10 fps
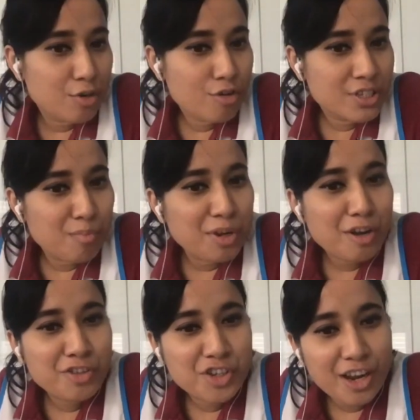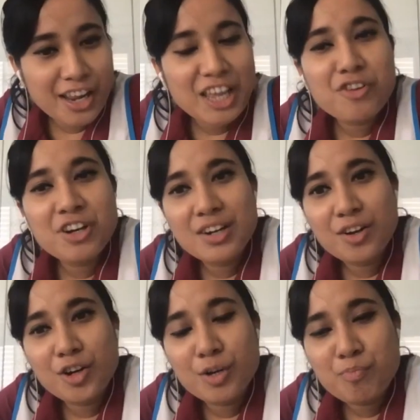some bit of sharing even
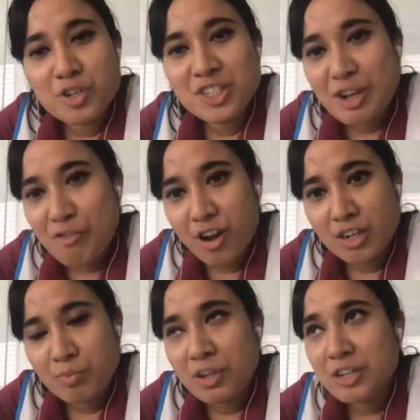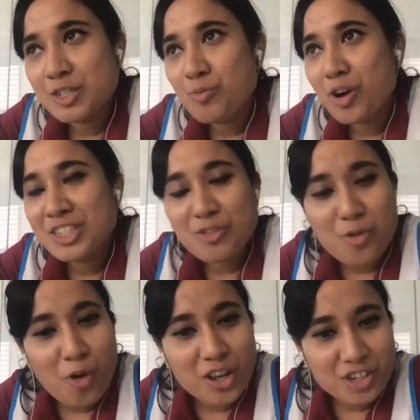on a personal front, because once you
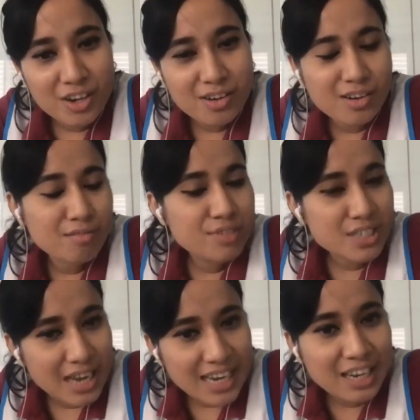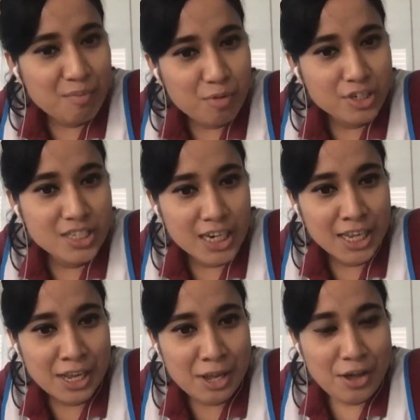know each other slightly
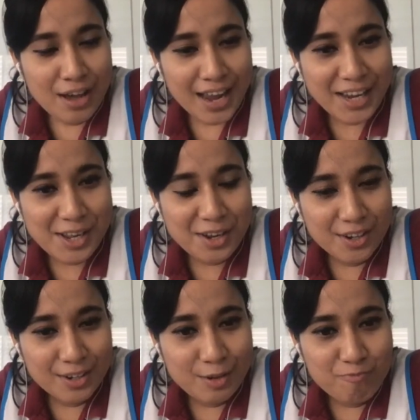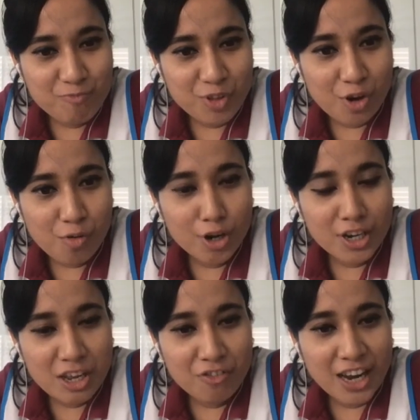personally, I think your
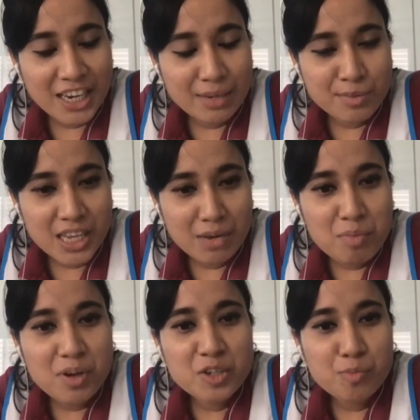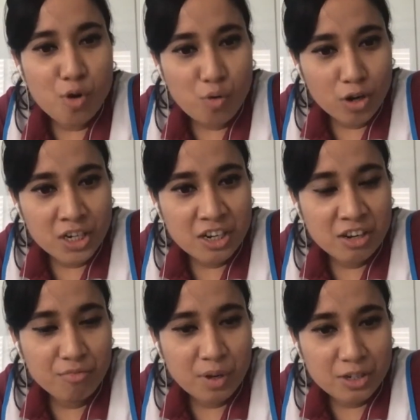quality of IDMs can be much more
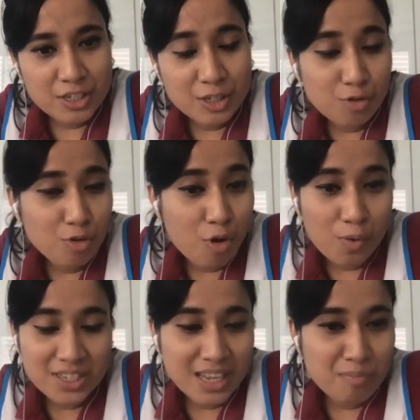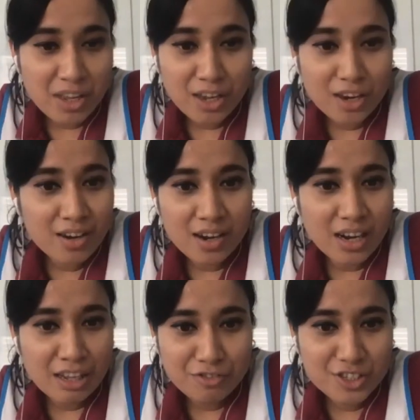qualitative, because you know what's happening in their
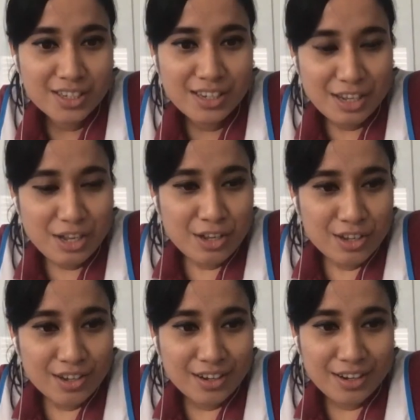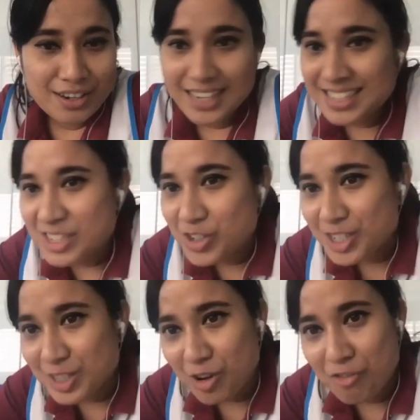lives. That's the
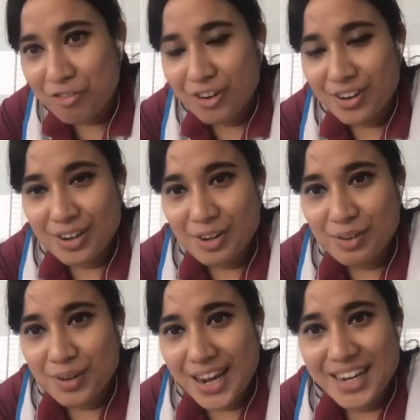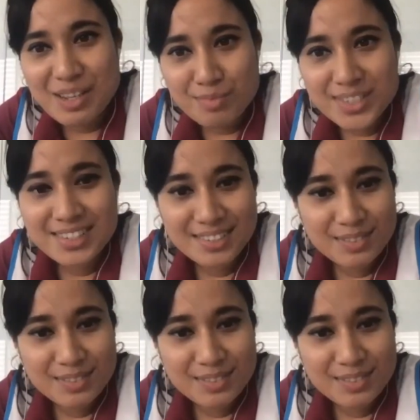gist of IDMs.